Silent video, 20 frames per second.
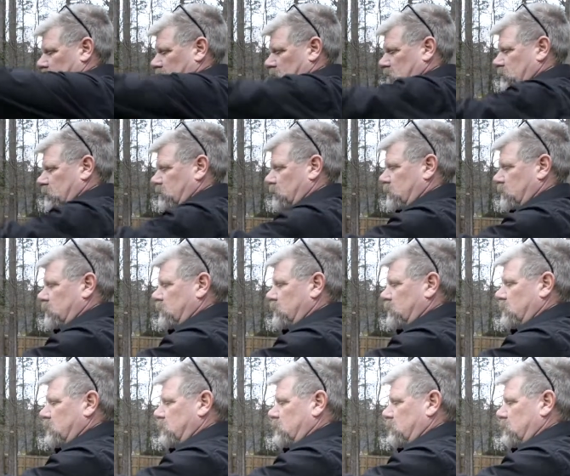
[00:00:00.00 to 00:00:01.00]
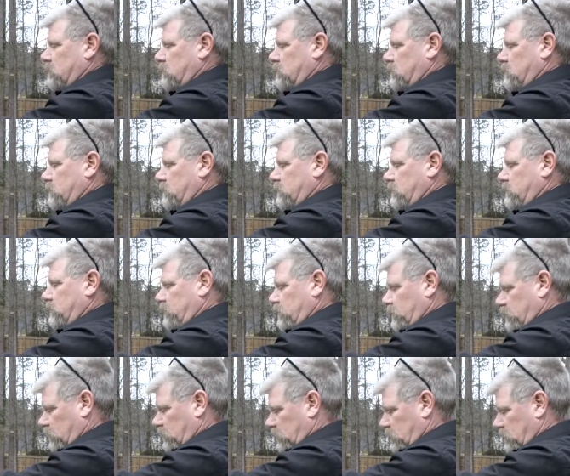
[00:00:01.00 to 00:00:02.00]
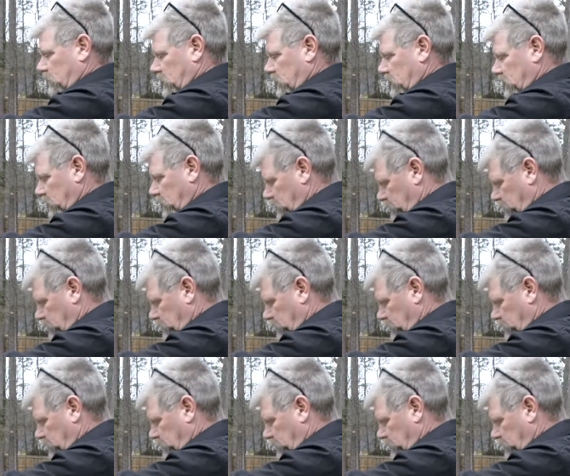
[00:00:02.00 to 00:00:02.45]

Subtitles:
(silence)